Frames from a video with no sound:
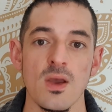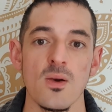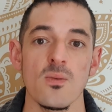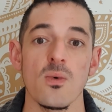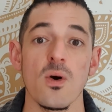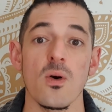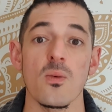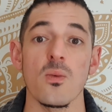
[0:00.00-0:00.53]

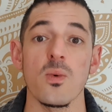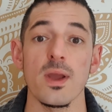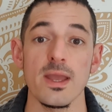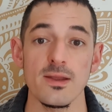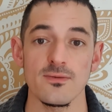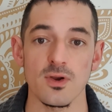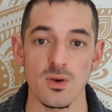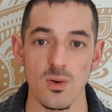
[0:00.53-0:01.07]
what we
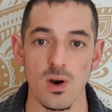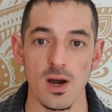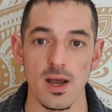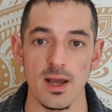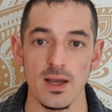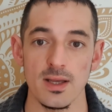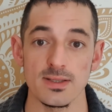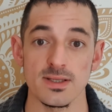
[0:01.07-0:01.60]

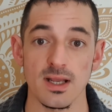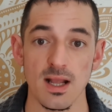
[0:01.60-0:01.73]
require as a